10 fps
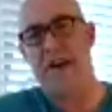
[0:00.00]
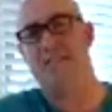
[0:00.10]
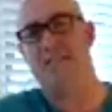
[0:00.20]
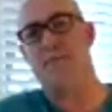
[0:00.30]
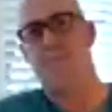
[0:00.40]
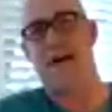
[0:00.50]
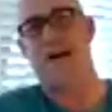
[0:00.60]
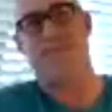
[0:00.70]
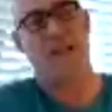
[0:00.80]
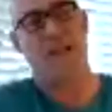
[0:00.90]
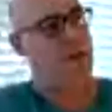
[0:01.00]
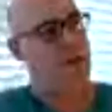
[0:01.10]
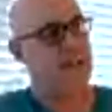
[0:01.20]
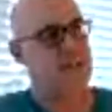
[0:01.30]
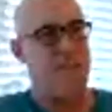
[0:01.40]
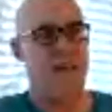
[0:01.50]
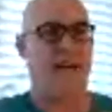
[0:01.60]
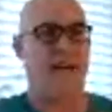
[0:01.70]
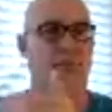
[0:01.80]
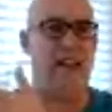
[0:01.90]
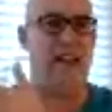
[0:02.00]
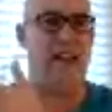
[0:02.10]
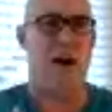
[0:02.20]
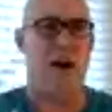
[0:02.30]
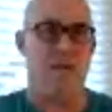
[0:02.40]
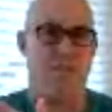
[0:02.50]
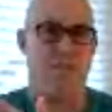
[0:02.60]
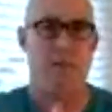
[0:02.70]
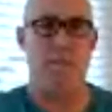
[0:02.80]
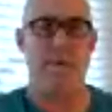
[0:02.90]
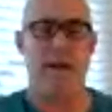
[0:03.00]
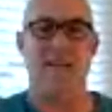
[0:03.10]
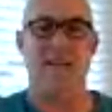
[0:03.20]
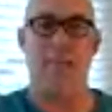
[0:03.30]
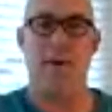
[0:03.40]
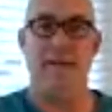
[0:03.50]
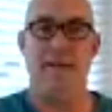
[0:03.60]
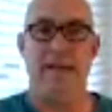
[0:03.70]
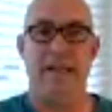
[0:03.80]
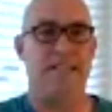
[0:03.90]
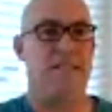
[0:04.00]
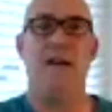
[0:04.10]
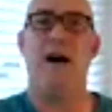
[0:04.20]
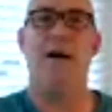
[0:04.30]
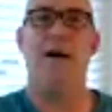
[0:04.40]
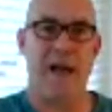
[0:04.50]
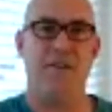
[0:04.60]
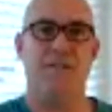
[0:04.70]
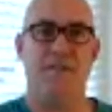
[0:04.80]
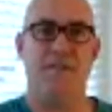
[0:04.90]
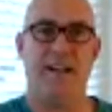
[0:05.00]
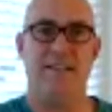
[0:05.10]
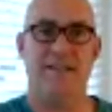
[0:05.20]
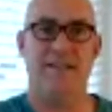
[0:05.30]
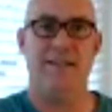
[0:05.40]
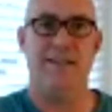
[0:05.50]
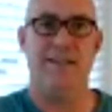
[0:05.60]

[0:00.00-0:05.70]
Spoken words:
So why does this matter? And as I think I've laid out and you've probably picked up on, it's the compound effect.